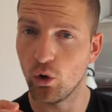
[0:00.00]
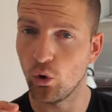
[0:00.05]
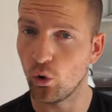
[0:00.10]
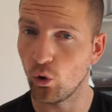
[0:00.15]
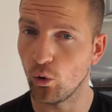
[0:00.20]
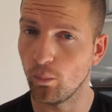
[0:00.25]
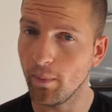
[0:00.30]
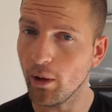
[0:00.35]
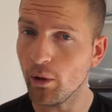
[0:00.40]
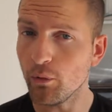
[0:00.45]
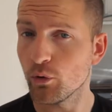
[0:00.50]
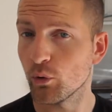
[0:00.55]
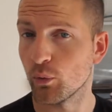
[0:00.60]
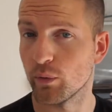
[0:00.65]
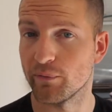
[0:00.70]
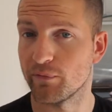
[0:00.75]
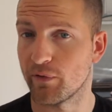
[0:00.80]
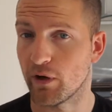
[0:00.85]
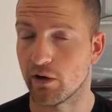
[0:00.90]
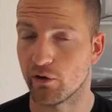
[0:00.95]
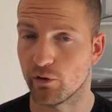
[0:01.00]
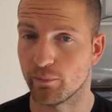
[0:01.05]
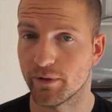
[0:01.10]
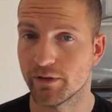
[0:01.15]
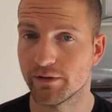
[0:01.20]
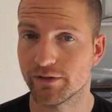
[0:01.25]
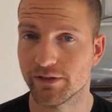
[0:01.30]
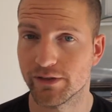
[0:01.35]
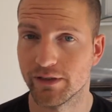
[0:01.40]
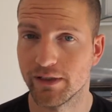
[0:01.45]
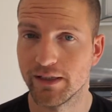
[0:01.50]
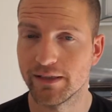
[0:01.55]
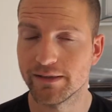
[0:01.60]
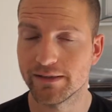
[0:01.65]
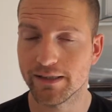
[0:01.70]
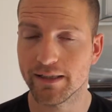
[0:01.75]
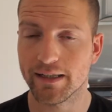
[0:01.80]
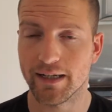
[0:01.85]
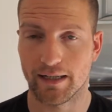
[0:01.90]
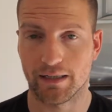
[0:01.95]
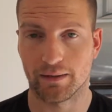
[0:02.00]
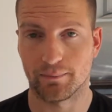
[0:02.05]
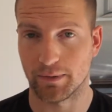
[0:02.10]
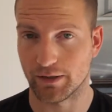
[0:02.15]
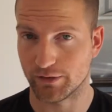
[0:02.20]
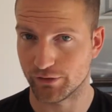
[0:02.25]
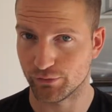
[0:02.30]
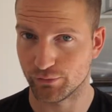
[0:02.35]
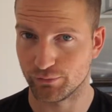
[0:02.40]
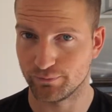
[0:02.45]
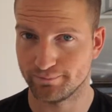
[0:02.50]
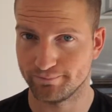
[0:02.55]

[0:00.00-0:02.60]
hormonal environment to gain muscle.